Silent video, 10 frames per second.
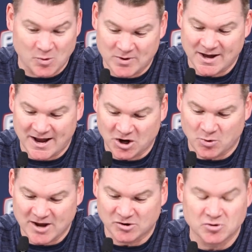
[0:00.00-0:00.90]
But we got a
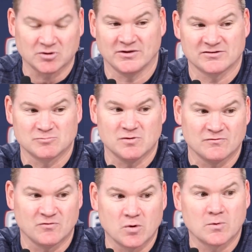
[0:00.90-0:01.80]
great nucleus
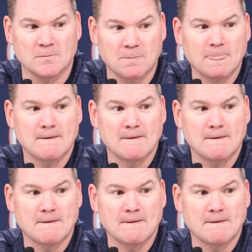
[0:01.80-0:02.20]
moving forward.